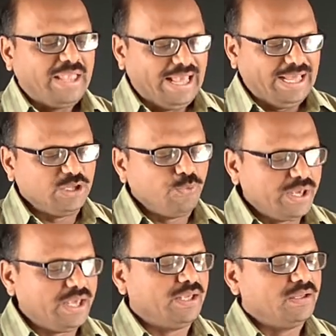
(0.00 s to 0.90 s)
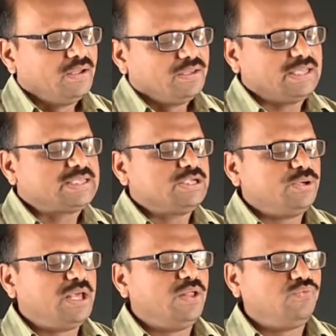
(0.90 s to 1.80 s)
Anyway, the
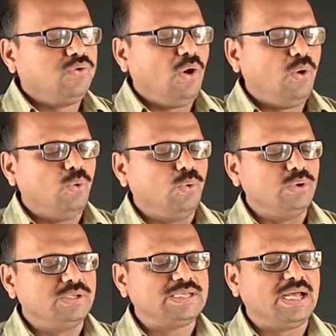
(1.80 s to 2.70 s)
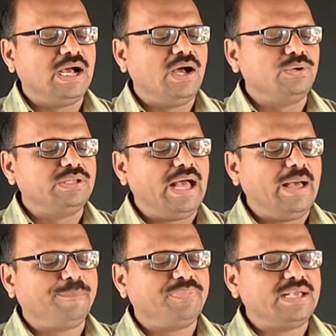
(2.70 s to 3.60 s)
story unfolds around the
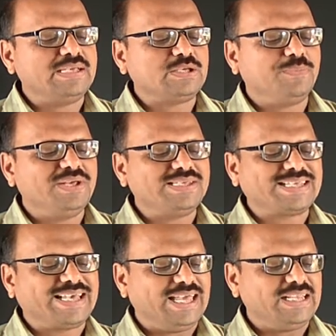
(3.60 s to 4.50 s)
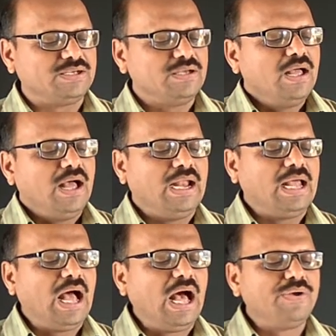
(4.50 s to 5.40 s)
happenings of this kid and
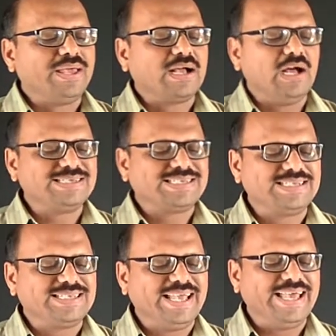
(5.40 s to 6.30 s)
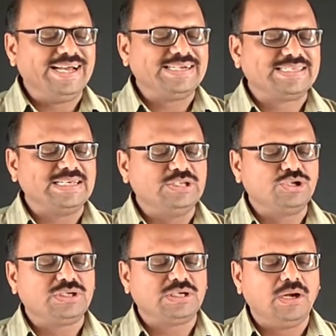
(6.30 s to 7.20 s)
how he constantly gets
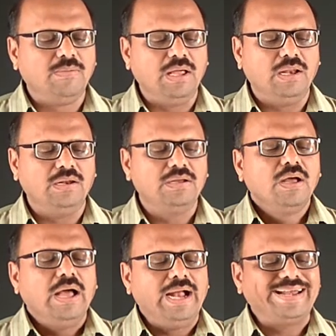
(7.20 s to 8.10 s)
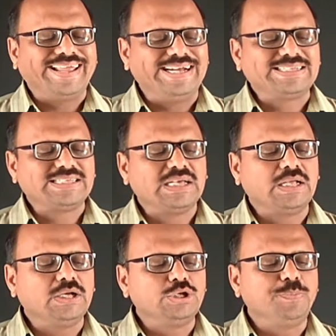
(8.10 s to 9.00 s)
into trouble and gets a
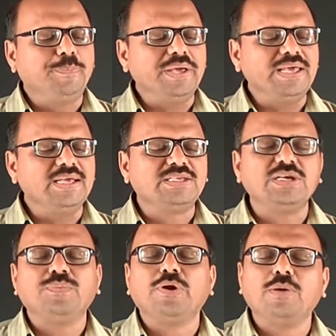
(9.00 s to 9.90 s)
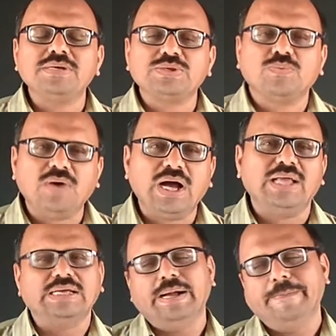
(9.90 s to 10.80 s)
good beating from his
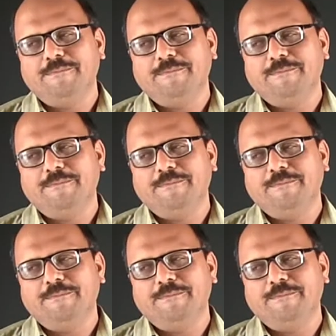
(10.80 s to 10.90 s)
father.